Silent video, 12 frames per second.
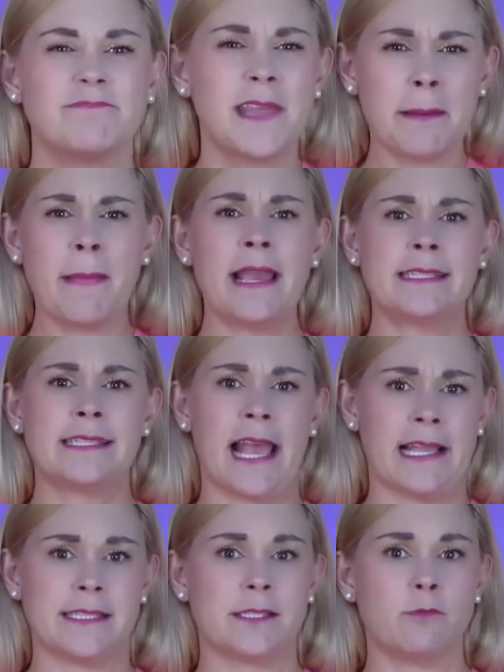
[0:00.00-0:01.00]
That makes
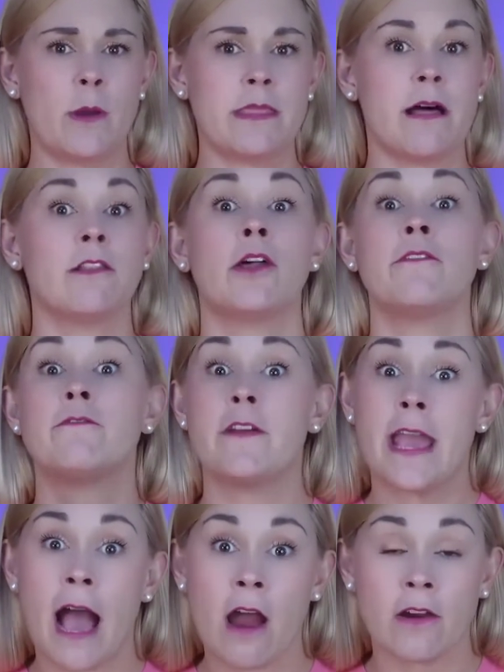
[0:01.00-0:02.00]
sense. With a lot of
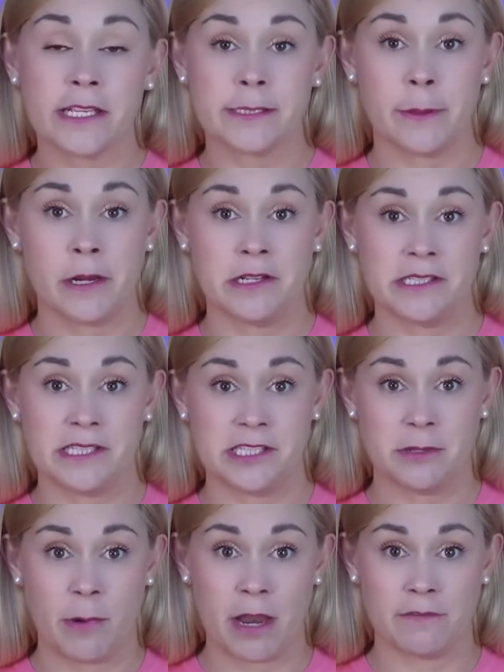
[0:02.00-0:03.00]
VR
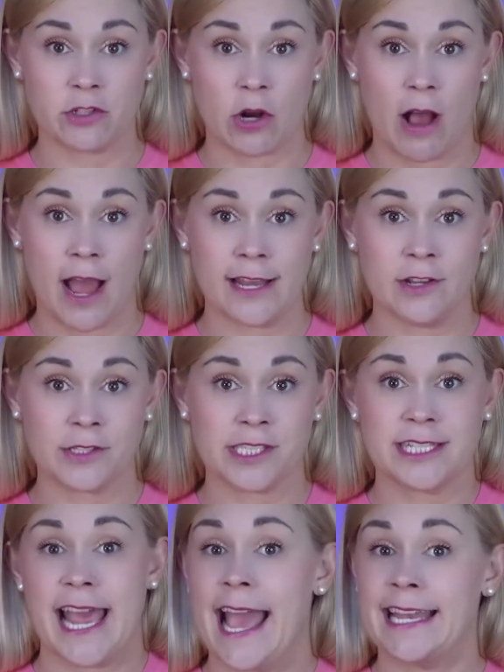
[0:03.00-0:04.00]
experiences you might have tried, you're
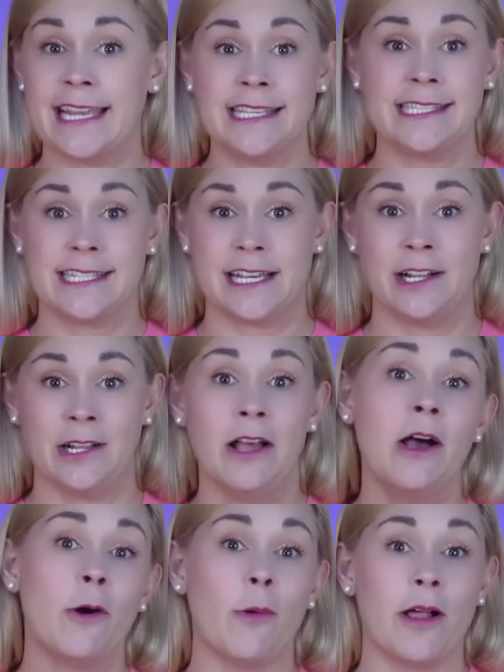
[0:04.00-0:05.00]
standing still
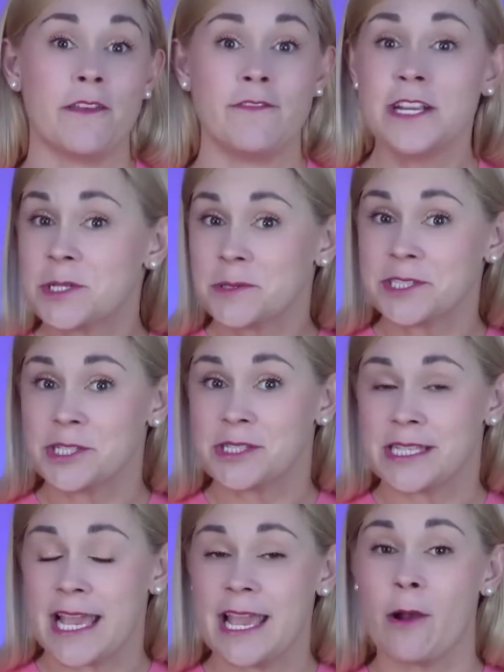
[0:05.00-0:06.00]
while the visuals you
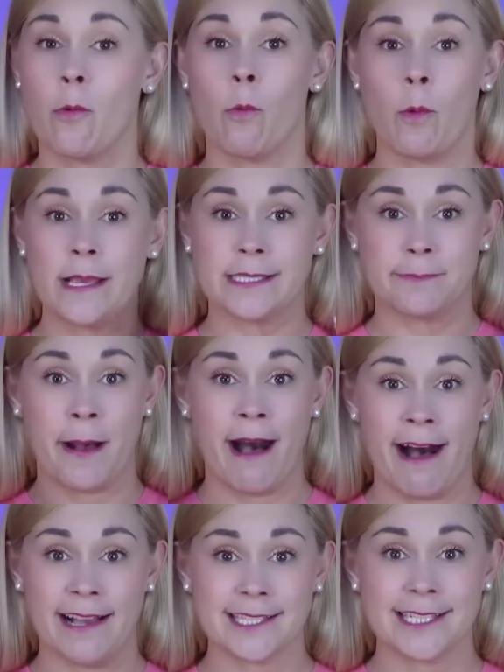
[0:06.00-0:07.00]
see whiz
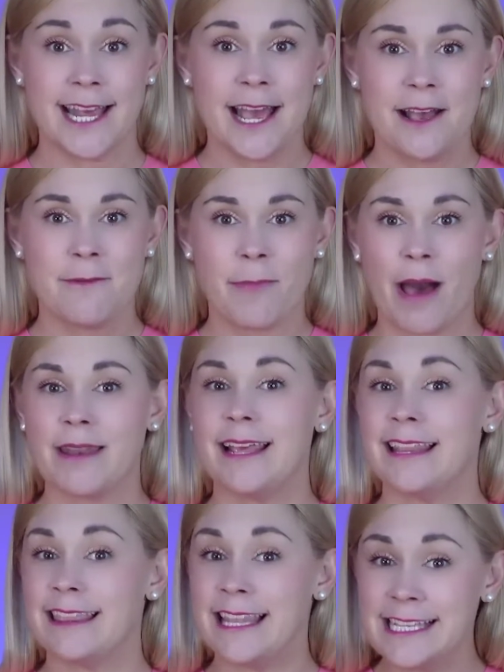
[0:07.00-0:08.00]
past. But
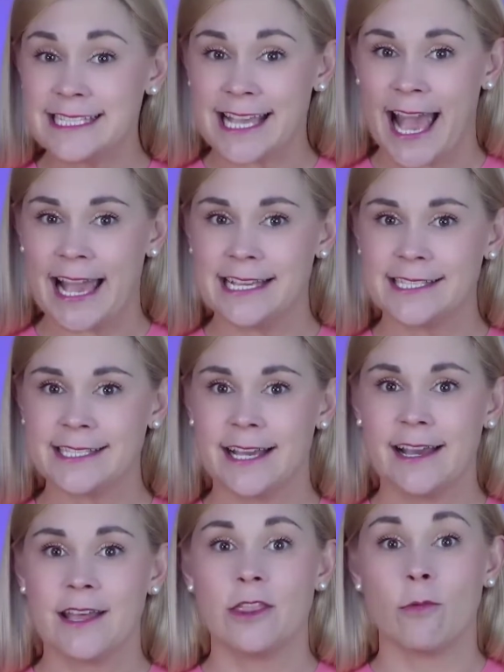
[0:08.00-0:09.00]
in this case,
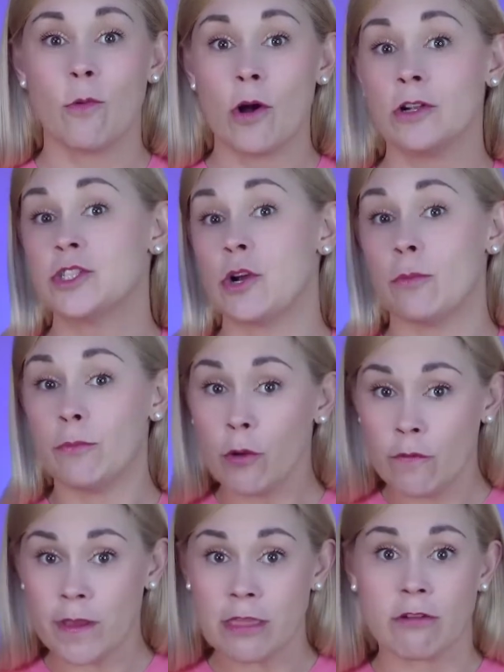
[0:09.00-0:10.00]
the world you're
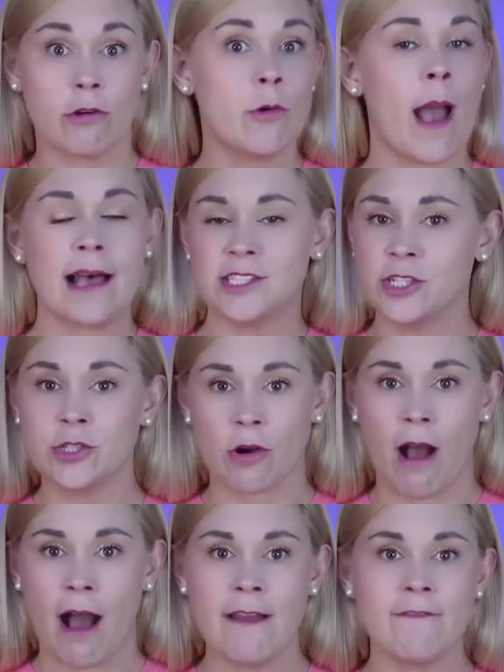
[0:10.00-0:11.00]
moving through as you
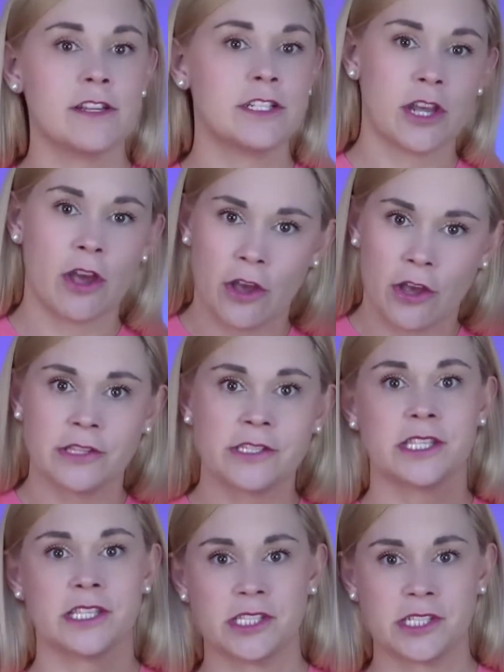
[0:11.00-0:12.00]
drive, the
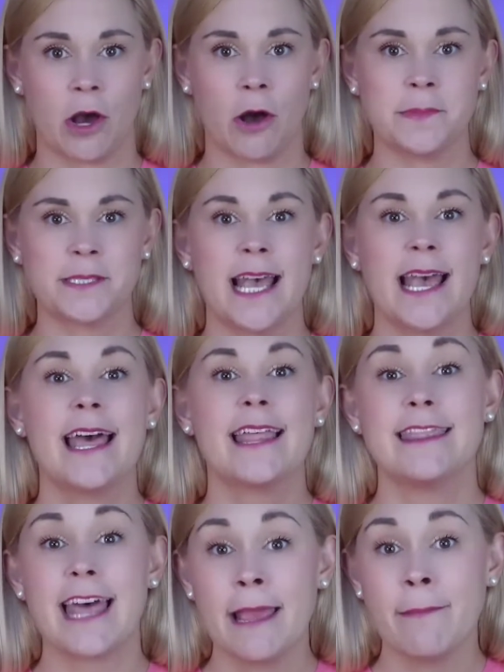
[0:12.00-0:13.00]
turns, the stops,
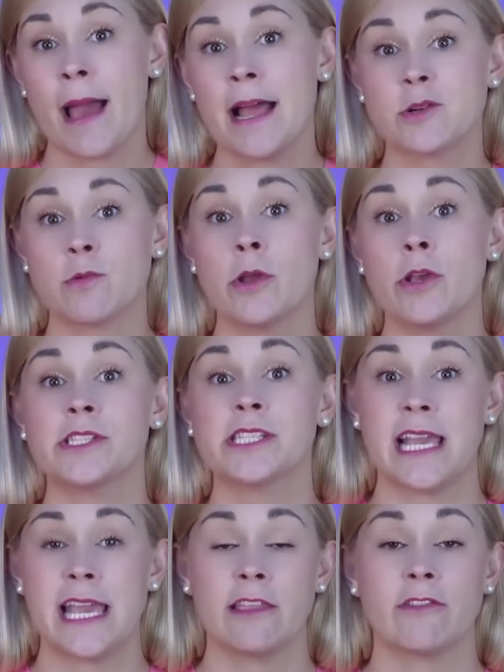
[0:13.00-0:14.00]
they match what you're
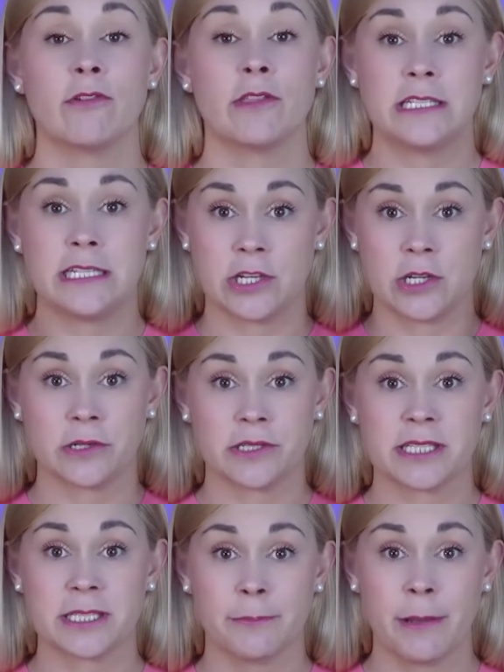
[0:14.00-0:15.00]
seeing through the digital
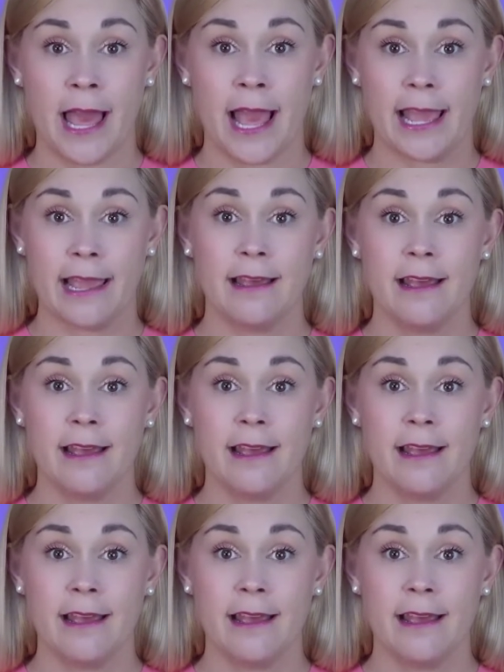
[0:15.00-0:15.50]
display.